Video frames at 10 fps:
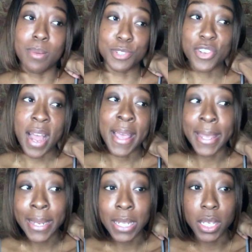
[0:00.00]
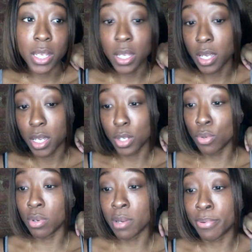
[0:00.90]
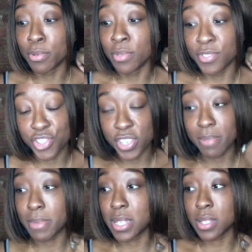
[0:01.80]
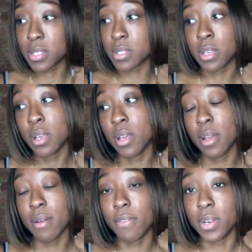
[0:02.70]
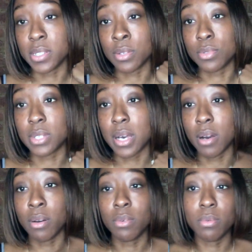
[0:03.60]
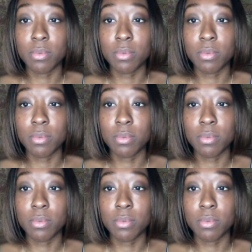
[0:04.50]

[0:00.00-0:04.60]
try any new and improved treatments for sickle cell,